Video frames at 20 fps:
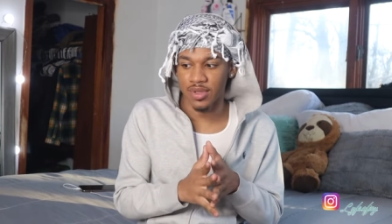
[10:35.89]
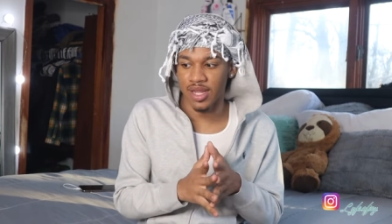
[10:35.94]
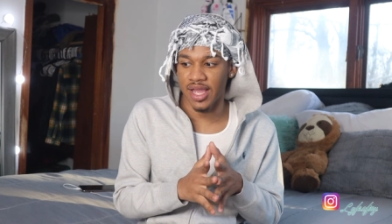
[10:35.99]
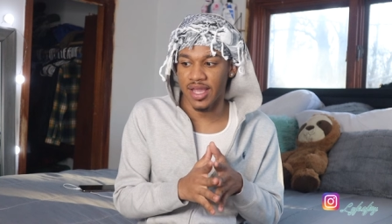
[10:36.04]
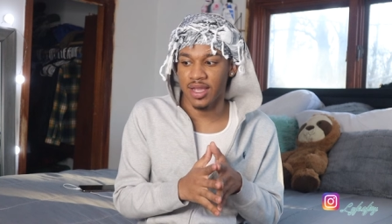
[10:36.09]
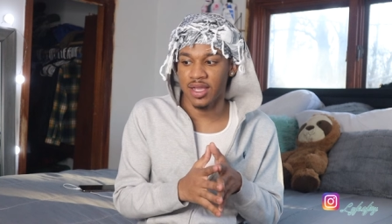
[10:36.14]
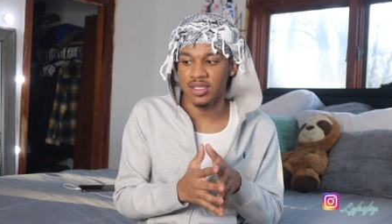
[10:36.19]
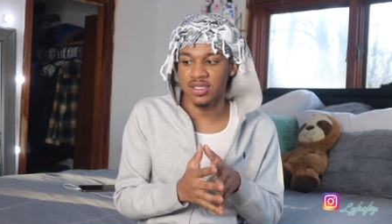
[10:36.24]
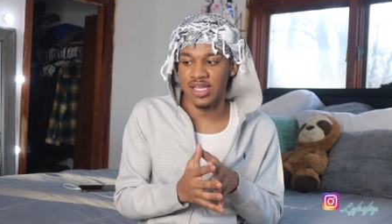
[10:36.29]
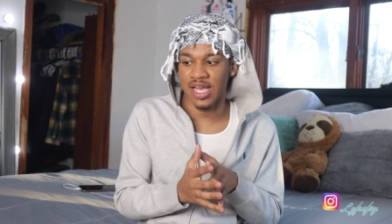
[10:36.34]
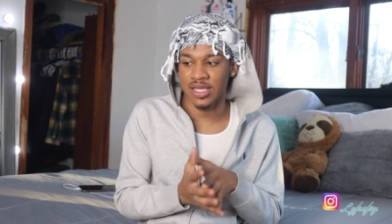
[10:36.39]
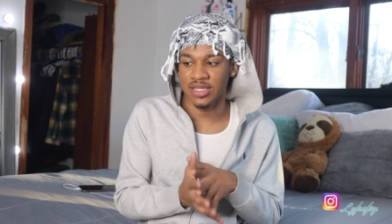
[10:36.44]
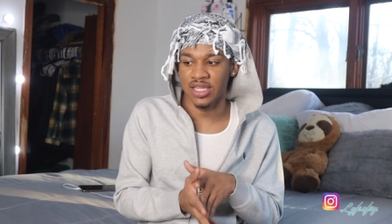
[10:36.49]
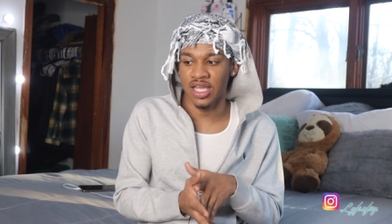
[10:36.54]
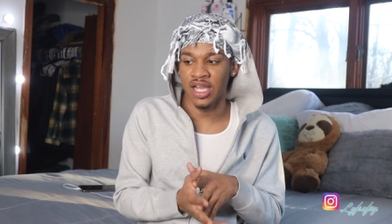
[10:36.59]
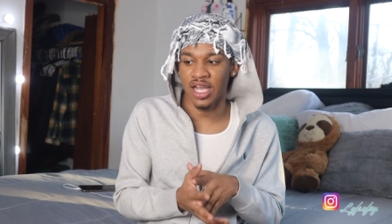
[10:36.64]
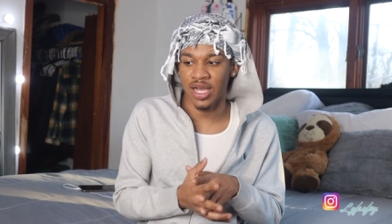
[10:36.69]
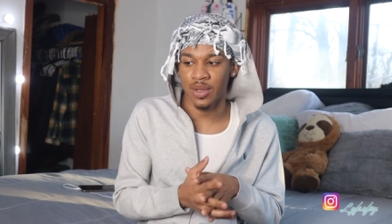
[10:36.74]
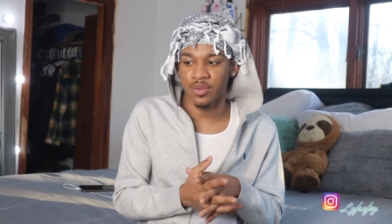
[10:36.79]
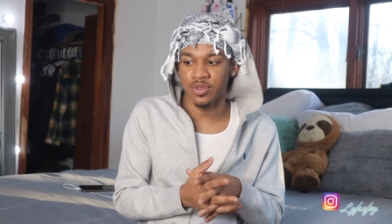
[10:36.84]
like, cause I
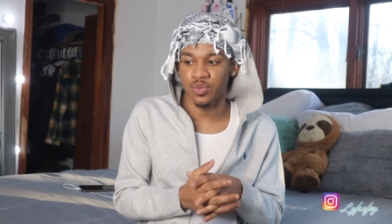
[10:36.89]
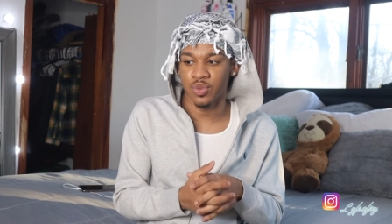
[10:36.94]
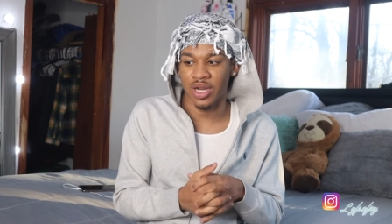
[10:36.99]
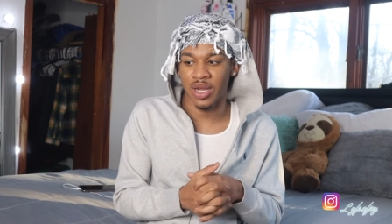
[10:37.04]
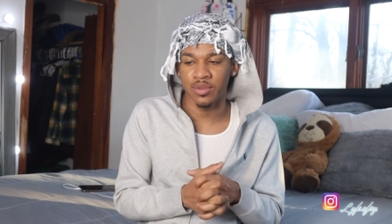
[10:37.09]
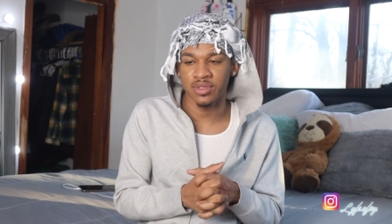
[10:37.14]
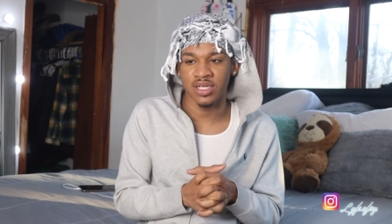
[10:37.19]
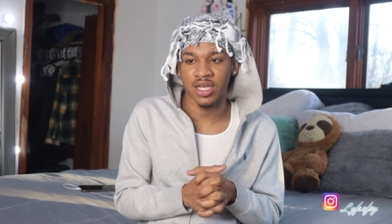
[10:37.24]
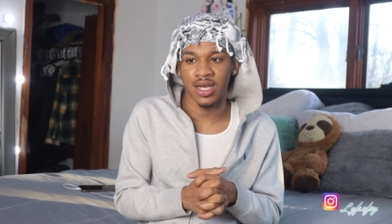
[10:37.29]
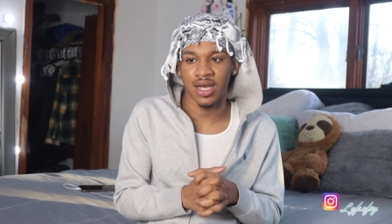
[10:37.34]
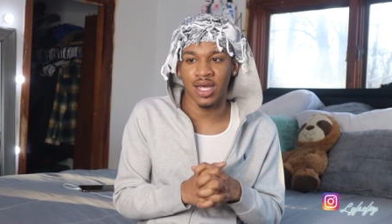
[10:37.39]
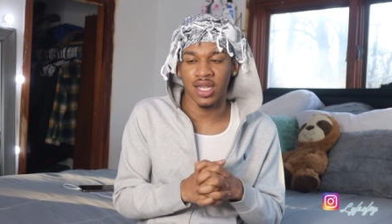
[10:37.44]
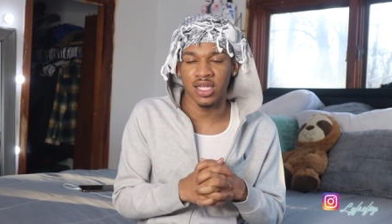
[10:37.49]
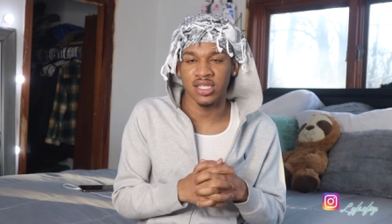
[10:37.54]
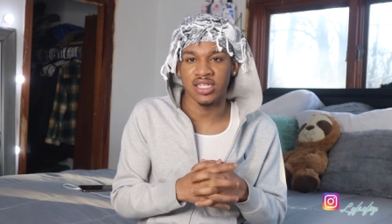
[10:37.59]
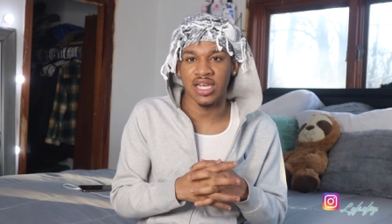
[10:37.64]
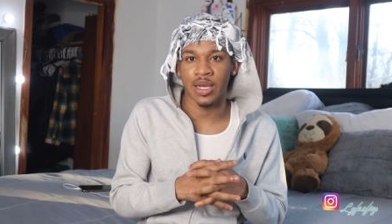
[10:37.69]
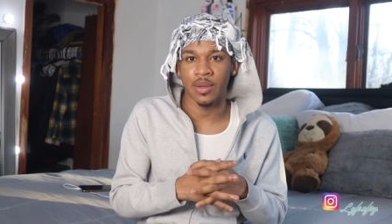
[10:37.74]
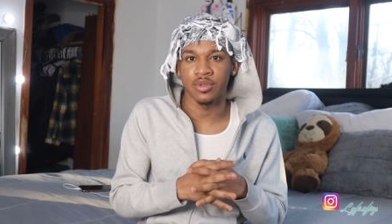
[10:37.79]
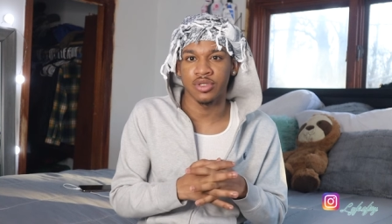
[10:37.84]
think I was when I was in
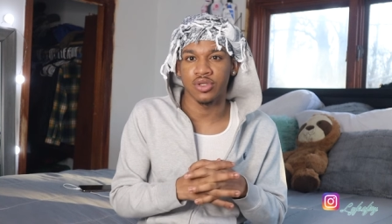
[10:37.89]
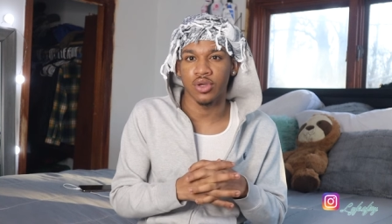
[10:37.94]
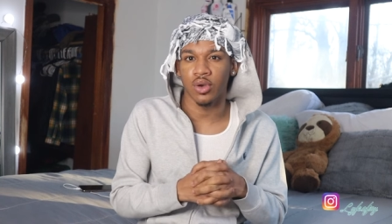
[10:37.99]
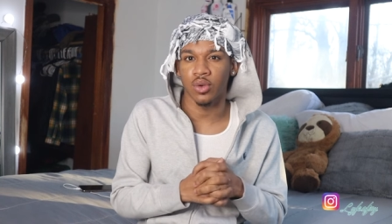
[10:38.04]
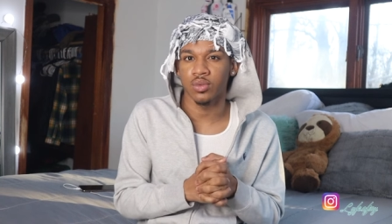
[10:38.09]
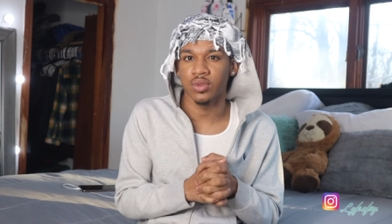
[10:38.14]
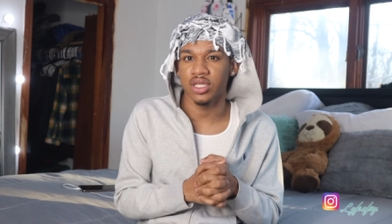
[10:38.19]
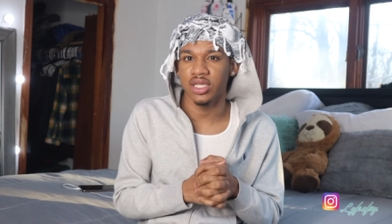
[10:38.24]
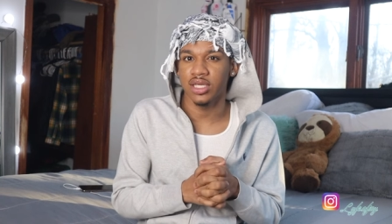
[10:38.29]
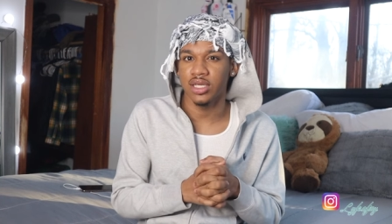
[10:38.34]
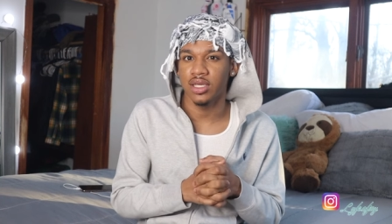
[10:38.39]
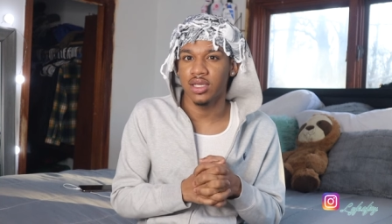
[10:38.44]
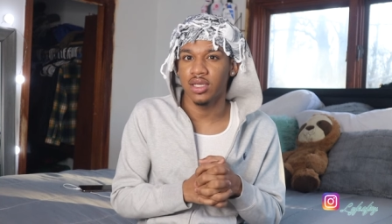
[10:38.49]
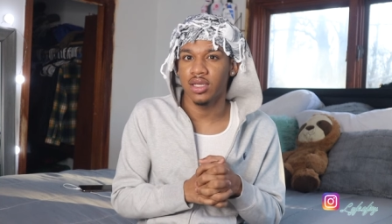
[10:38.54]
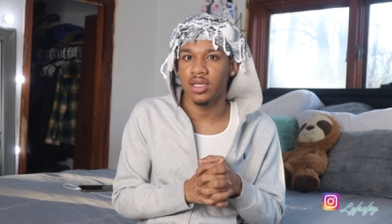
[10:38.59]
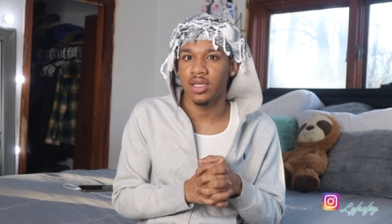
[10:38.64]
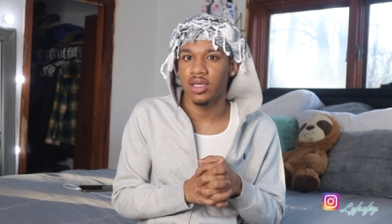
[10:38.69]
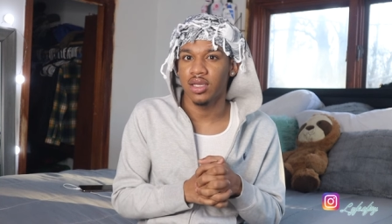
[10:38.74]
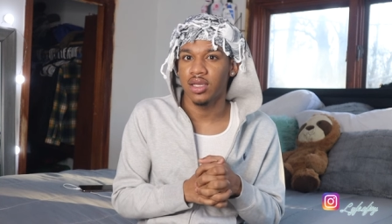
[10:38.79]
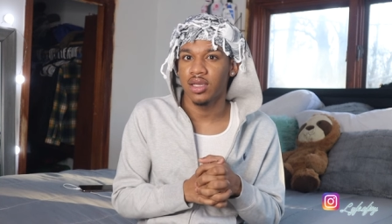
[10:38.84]
college, I was
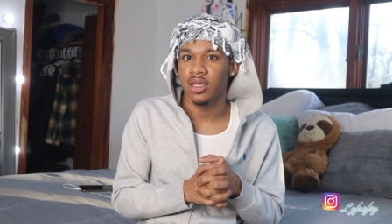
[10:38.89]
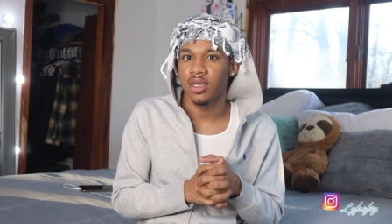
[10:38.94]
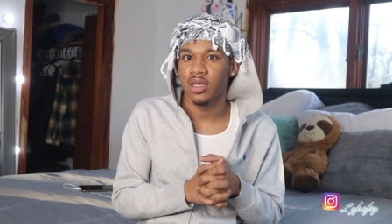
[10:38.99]
only,